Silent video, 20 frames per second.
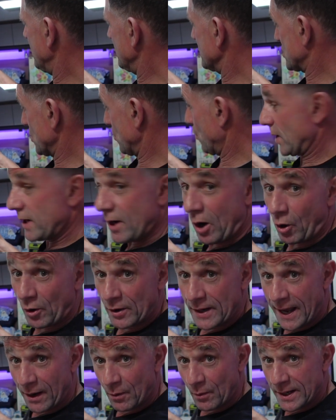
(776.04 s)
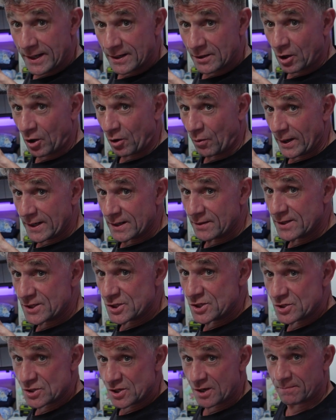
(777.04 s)
So we are now in Croatia.
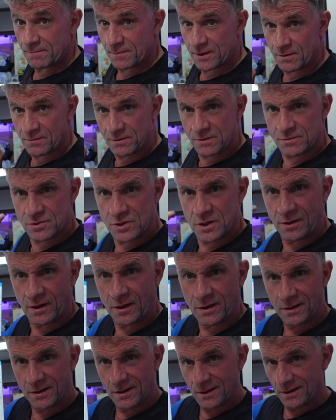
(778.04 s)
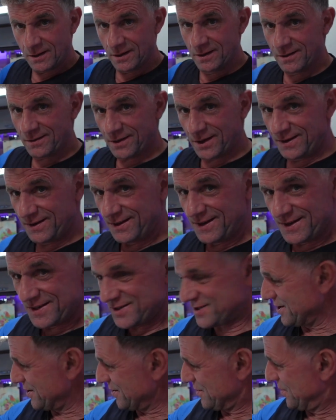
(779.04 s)
This is, can you see that?
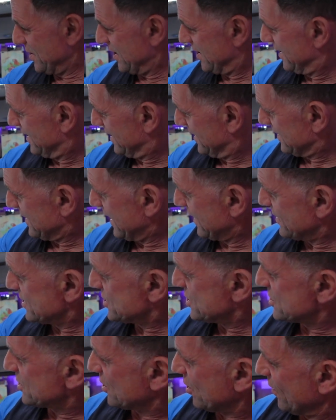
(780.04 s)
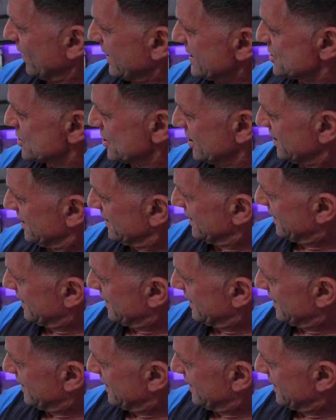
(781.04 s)
So yeah, this is Croatia,